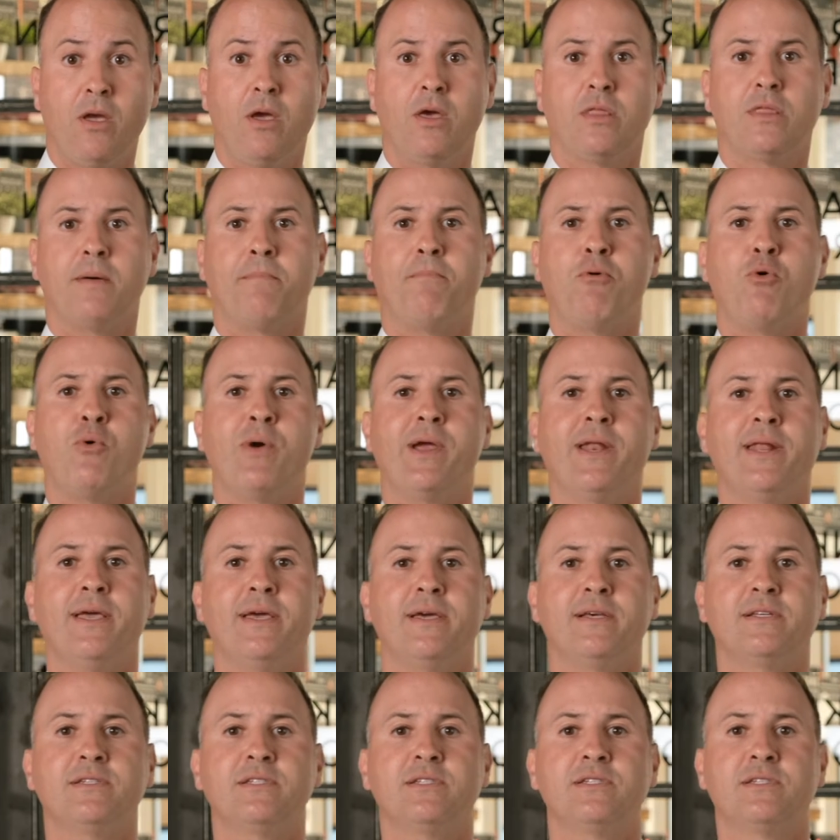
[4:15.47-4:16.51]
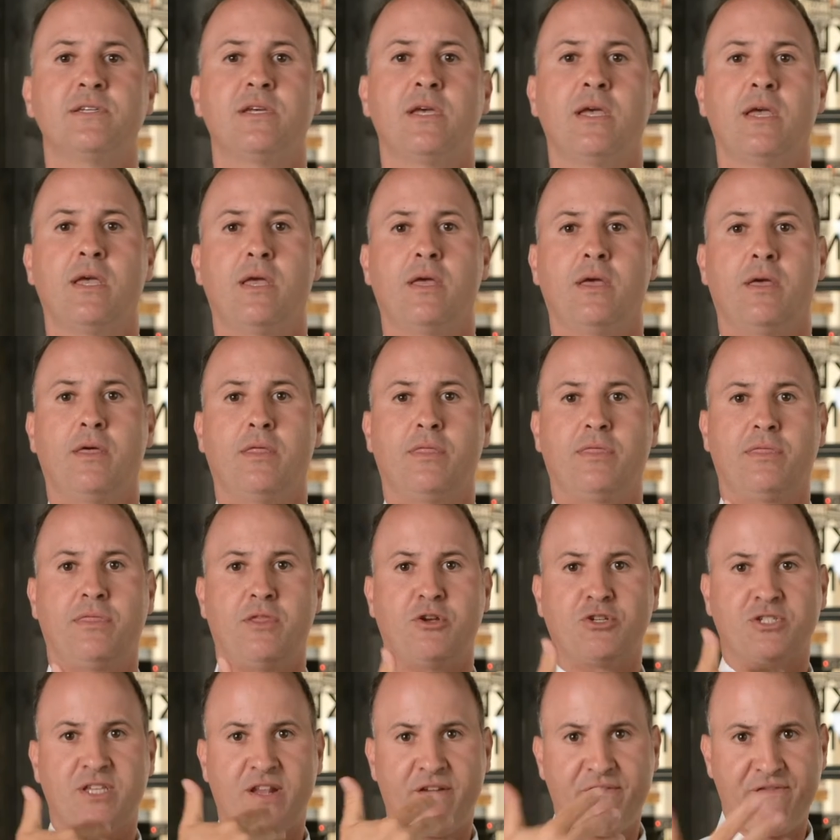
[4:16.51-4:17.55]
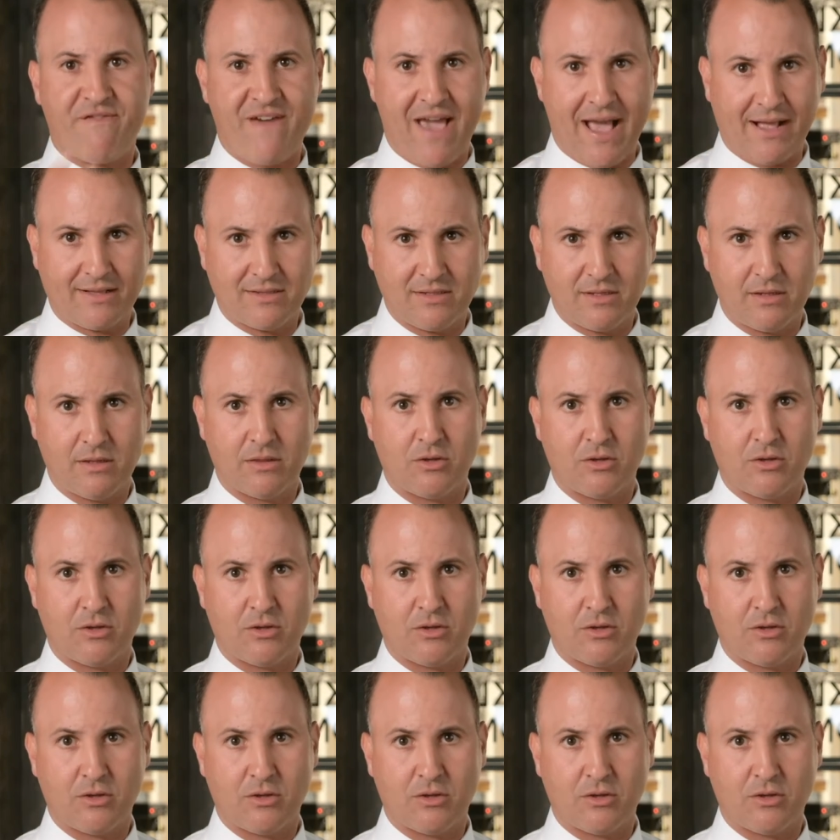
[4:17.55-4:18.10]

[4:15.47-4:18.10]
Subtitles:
The point is, there's an effect.